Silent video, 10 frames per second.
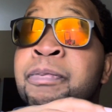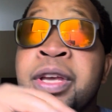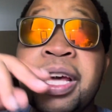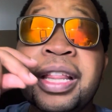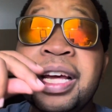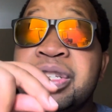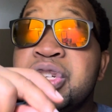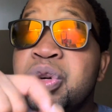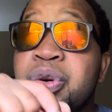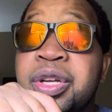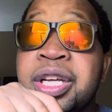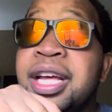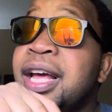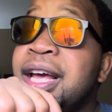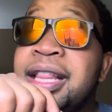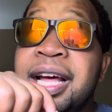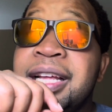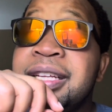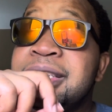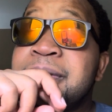Either it's snowing, either
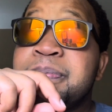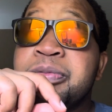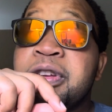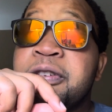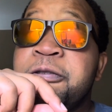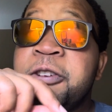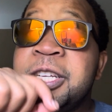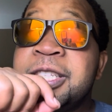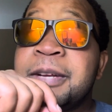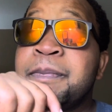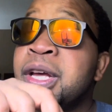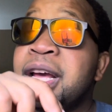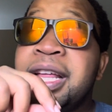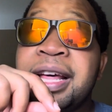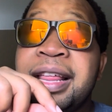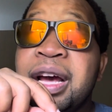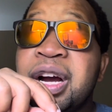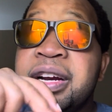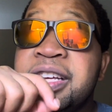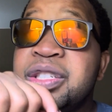it's freezing, either there are
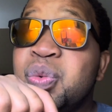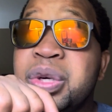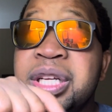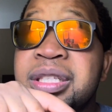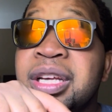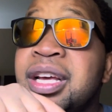crazy winds,